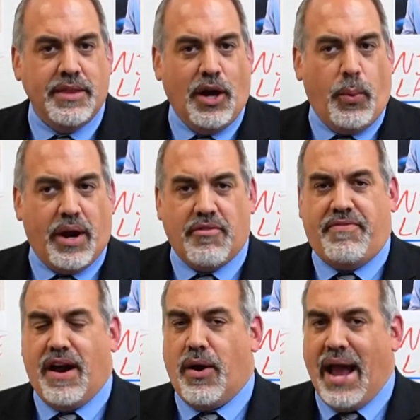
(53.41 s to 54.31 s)
that we are
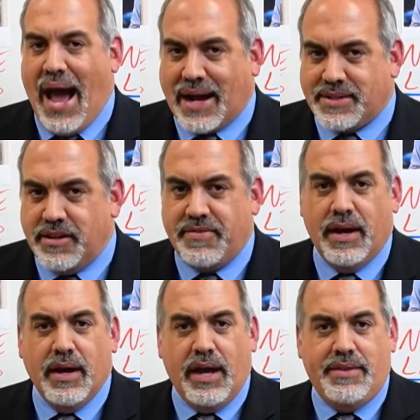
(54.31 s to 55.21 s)
very active
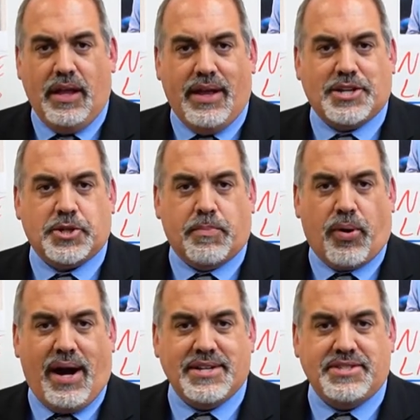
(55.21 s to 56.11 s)
in the election
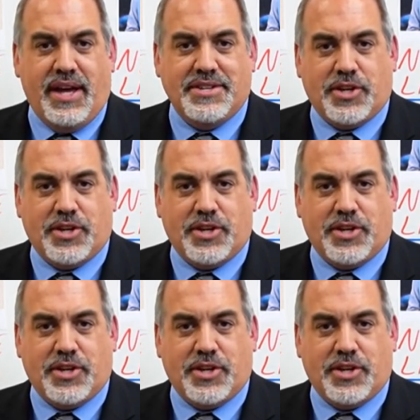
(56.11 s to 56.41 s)
process,